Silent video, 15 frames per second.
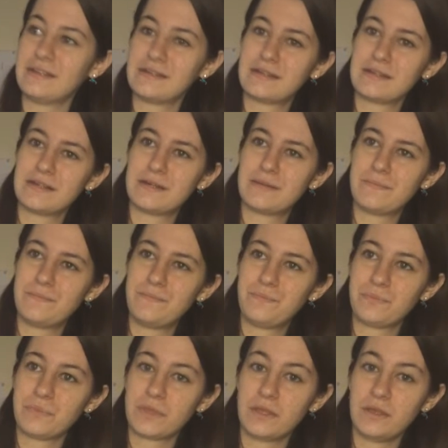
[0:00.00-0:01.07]

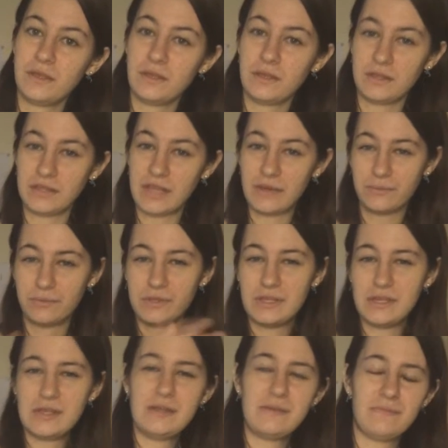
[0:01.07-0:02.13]
That
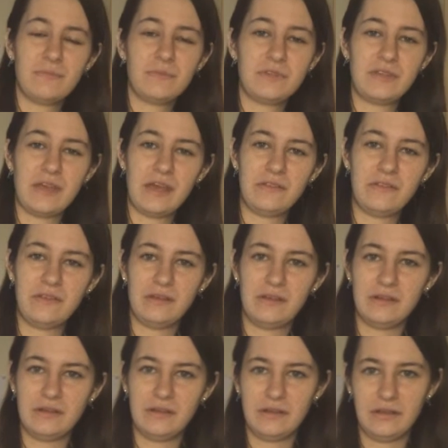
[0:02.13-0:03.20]
really sad
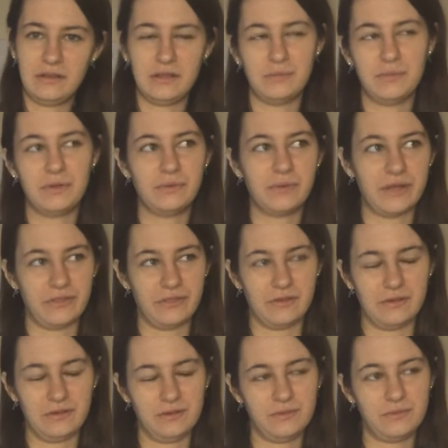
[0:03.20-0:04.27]
scene in the middle, I
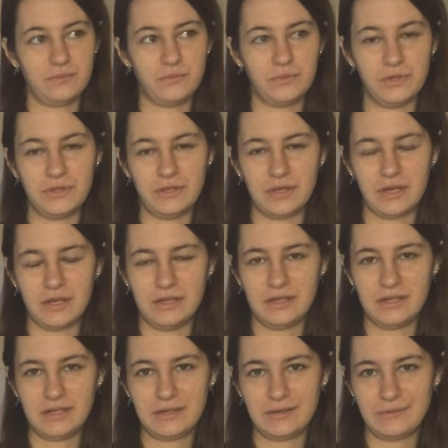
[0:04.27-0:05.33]
think, with
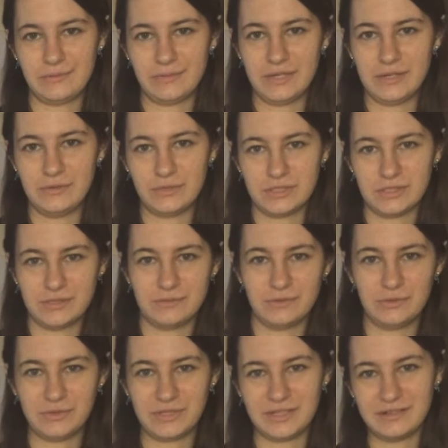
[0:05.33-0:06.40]
Nick when he was a
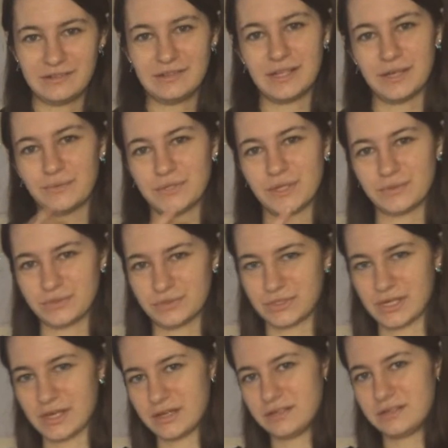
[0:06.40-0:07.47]
little kid. That was
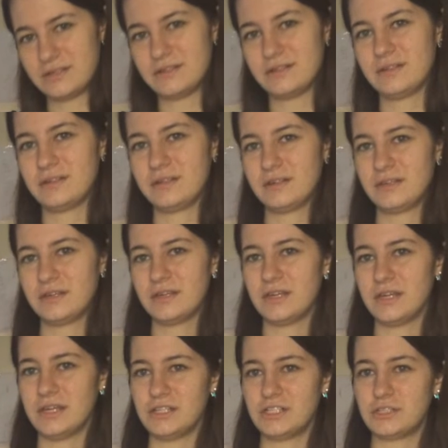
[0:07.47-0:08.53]
sad.
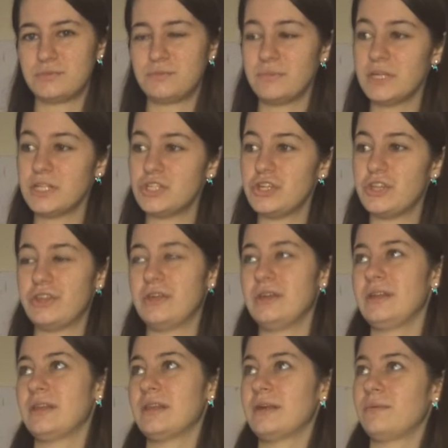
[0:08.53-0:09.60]
It just makes you
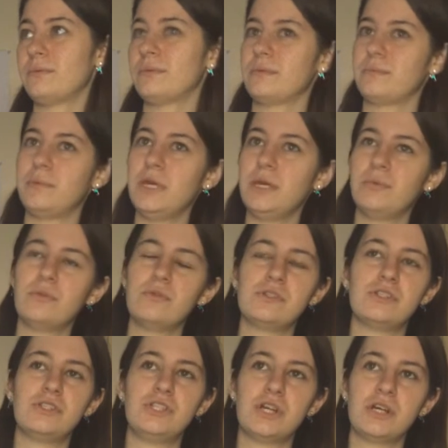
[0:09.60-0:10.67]
think that people
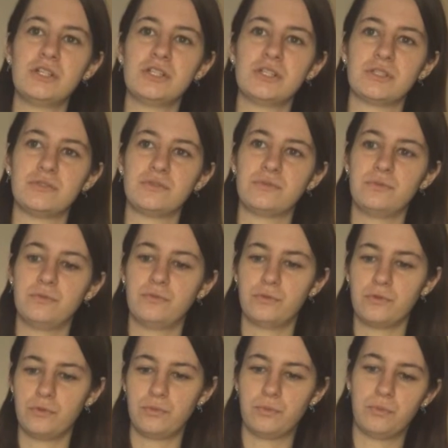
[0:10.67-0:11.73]
just judge us
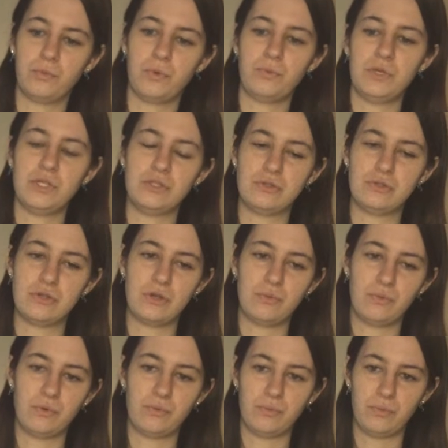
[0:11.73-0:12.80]
for what we do
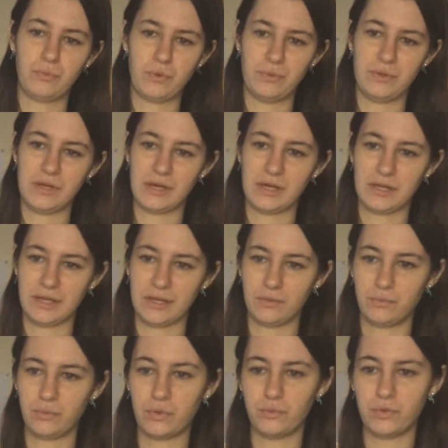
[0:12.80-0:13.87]
and what we are, like
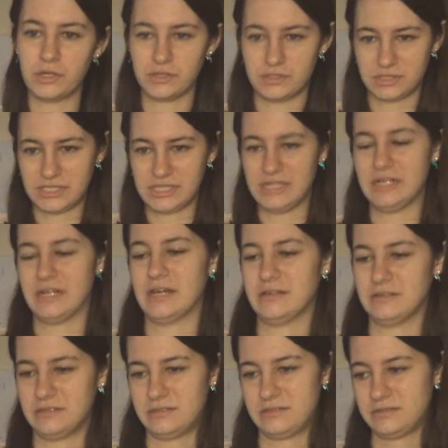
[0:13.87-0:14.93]
what we're seen
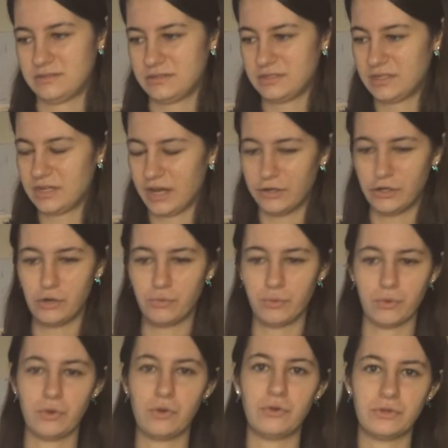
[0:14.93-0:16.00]
as. I know
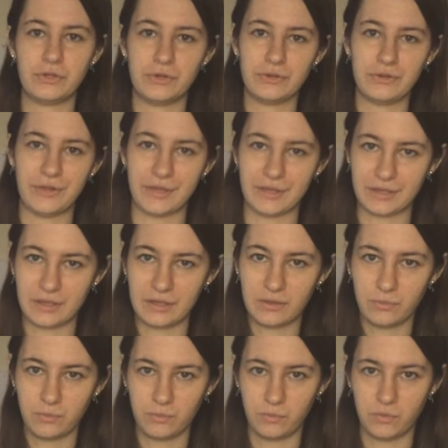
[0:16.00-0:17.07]
we're all not like,
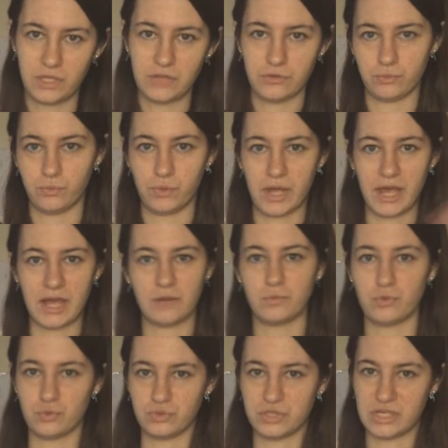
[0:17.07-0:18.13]
yes, we're
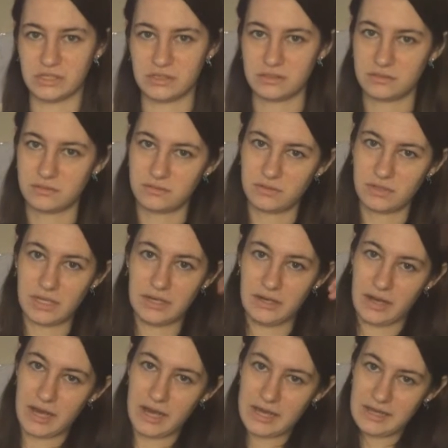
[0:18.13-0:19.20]
animals at
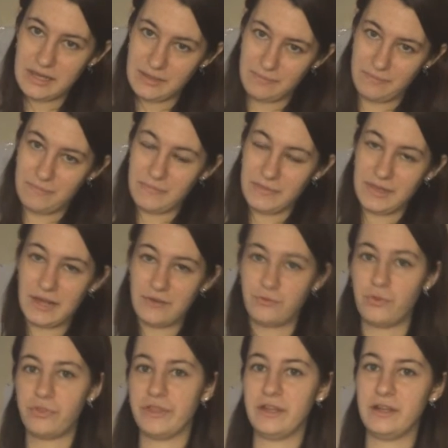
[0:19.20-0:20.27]
a higher
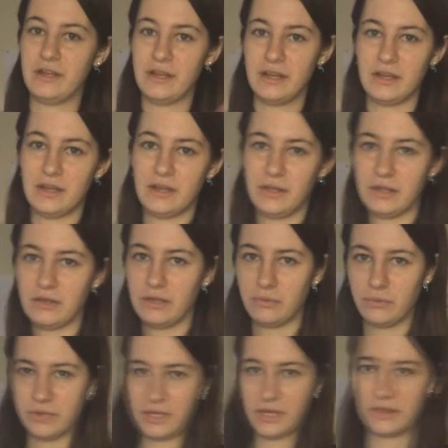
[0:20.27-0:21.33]
level than
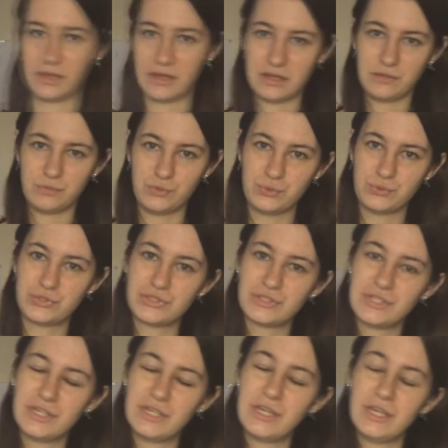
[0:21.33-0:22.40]
all the other animals
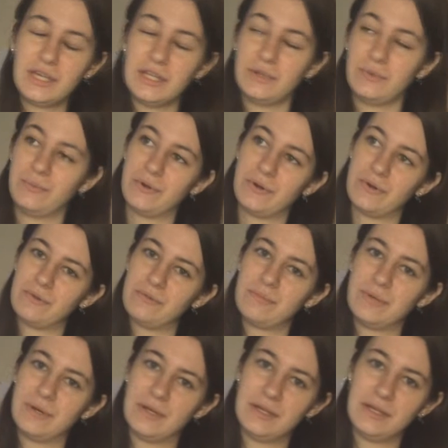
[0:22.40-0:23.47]
in the
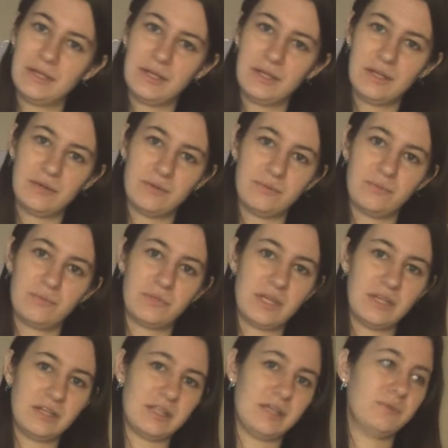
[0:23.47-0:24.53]
world, but
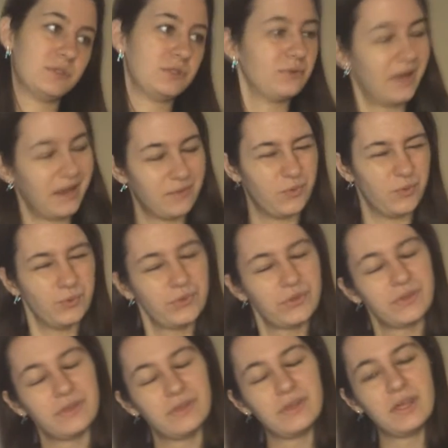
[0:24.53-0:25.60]
technically we're still animals.
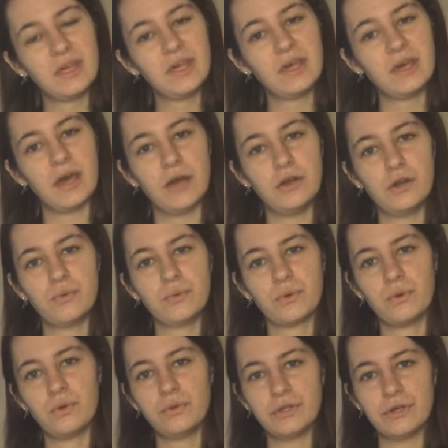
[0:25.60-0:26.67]
I know
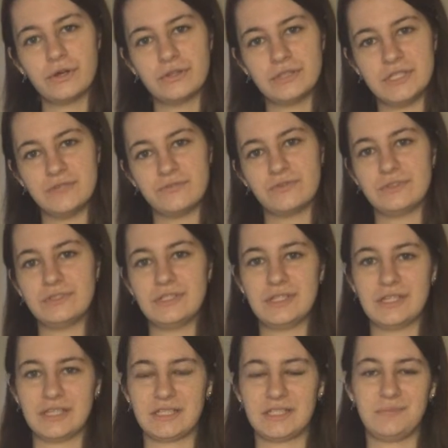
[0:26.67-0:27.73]
we're all not different
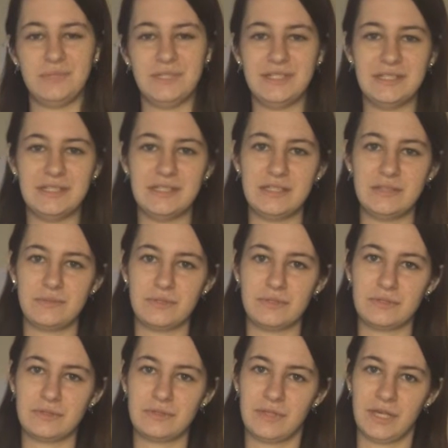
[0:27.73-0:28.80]
like species. We're
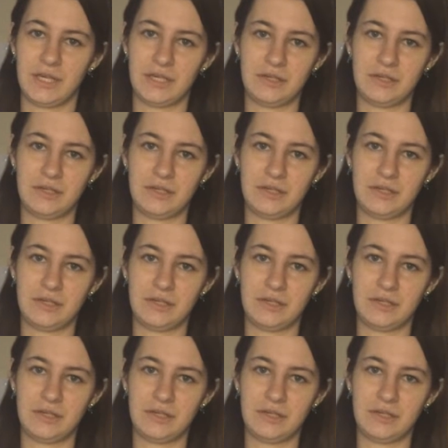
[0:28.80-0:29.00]
not